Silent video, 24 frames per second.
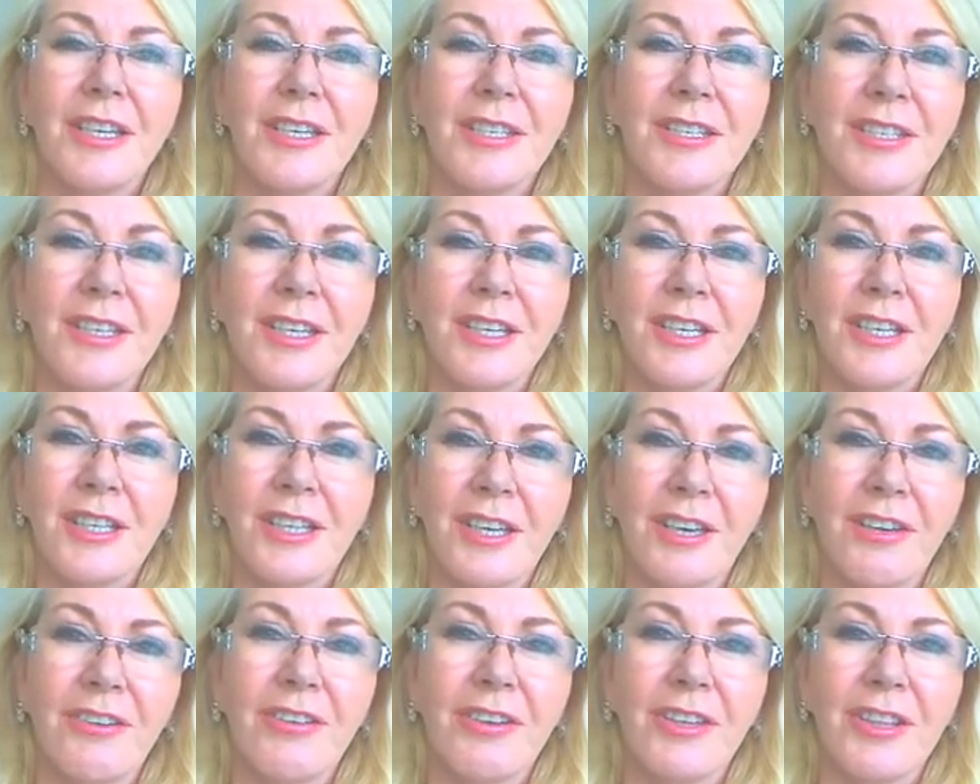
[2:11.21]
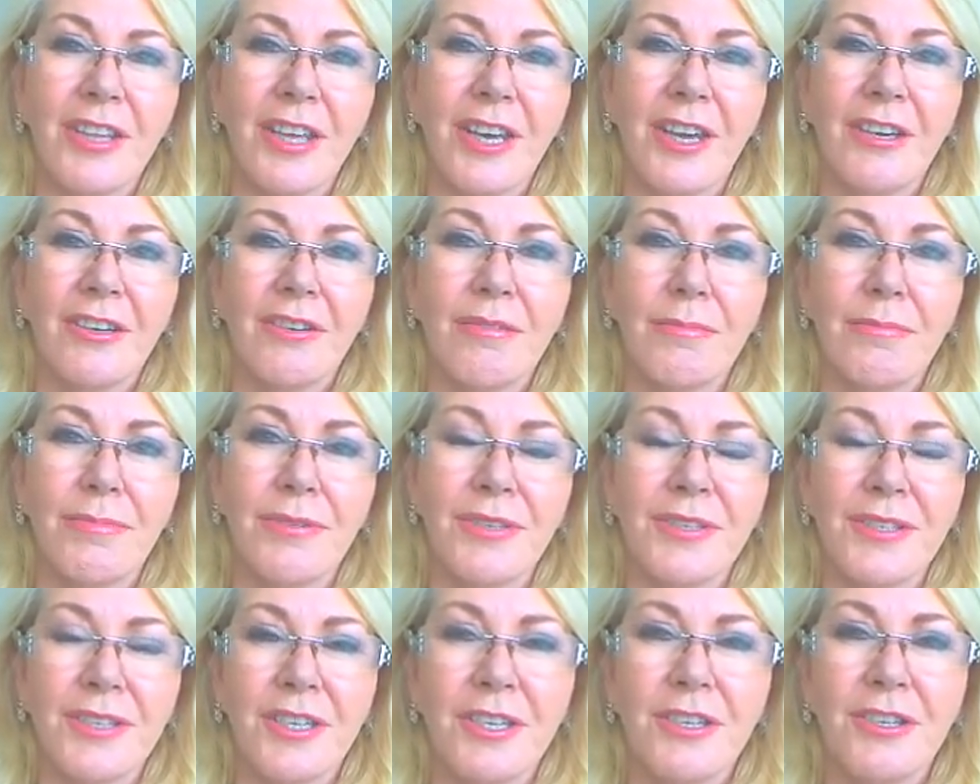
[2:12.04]
Sitting there in that
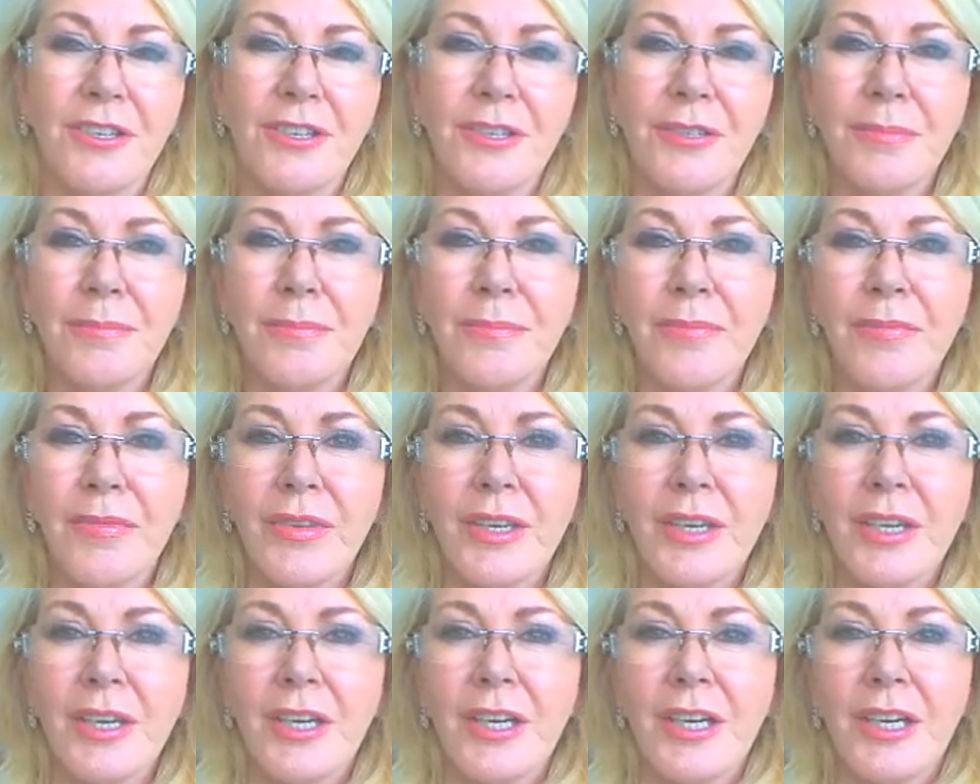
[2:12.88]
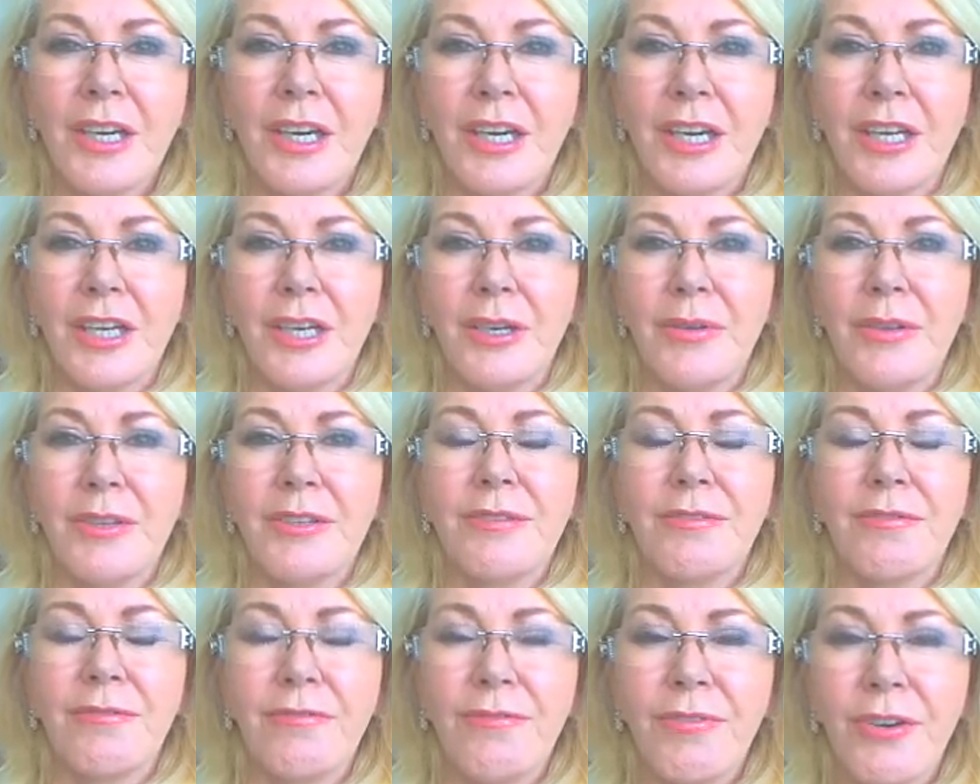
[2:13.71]
position,
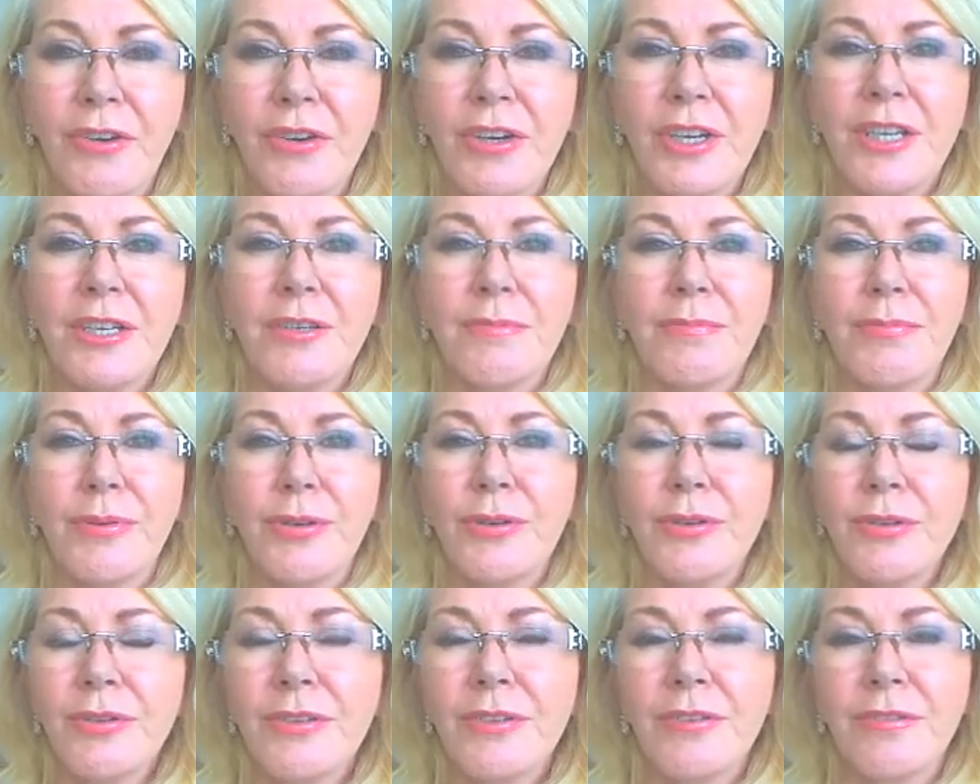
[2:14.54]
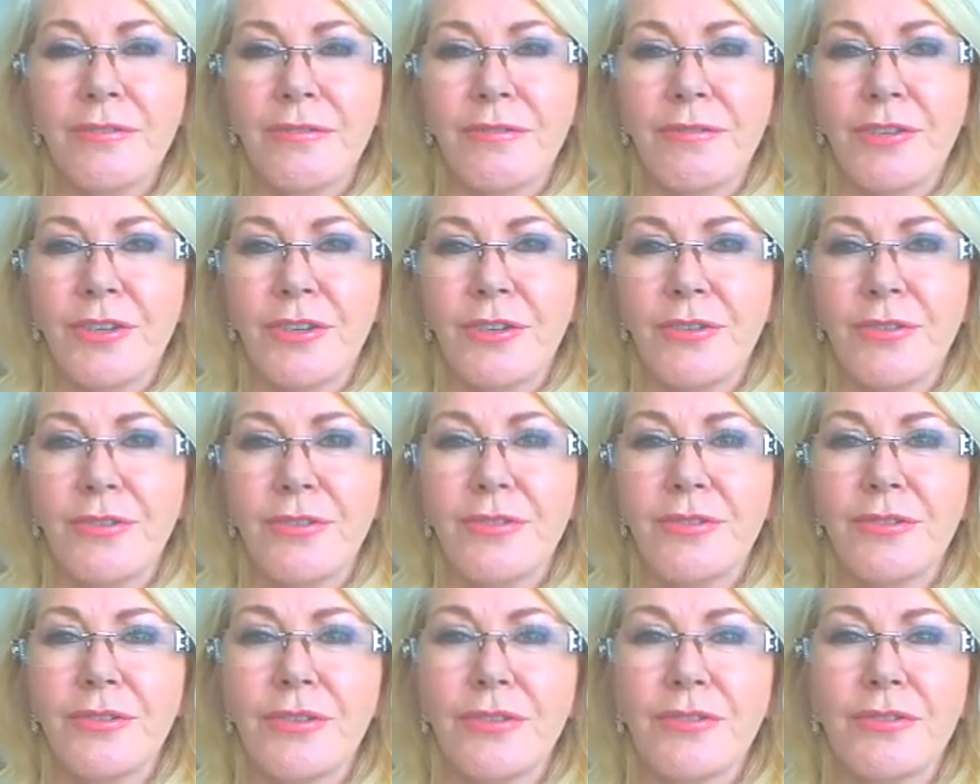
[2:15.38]
it's very important for
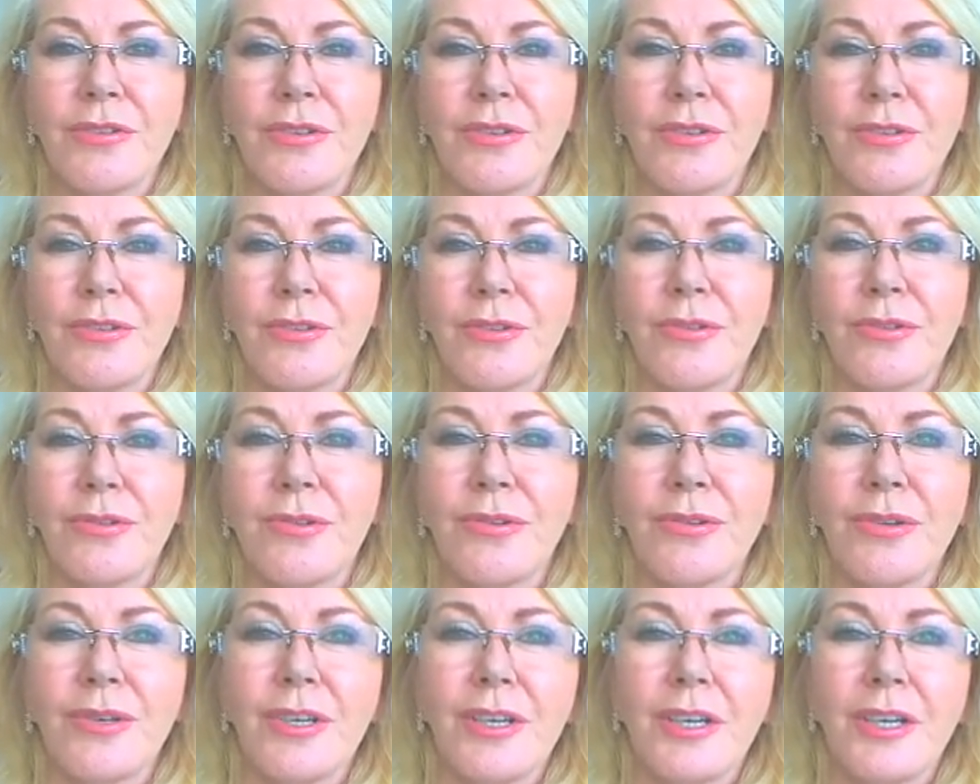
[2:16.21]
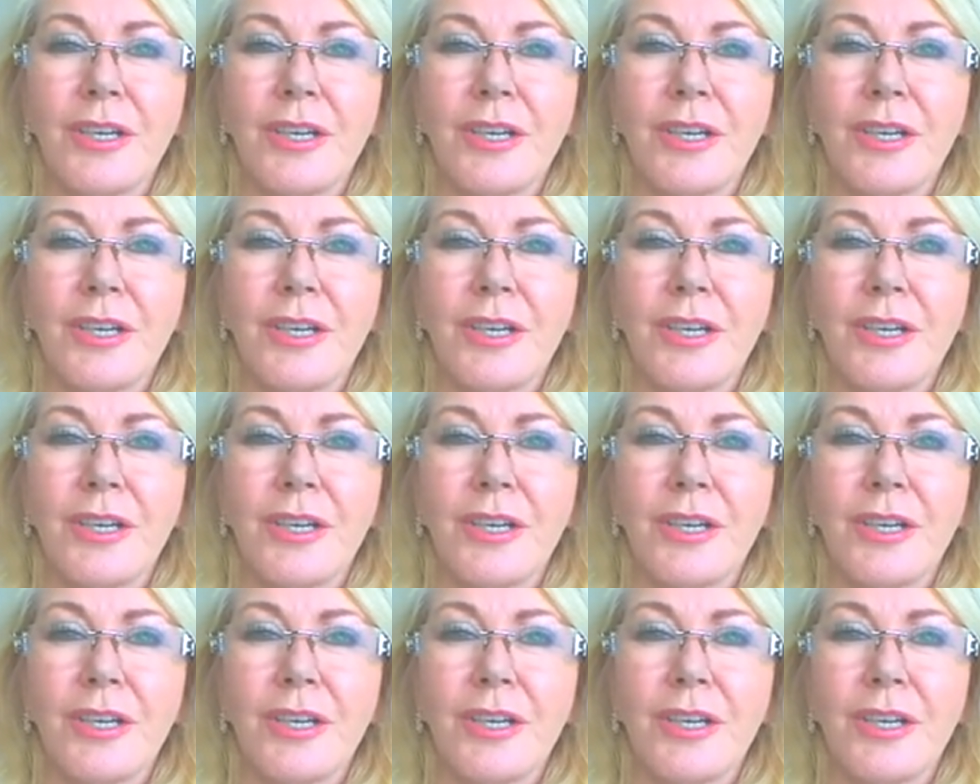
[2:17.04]
you to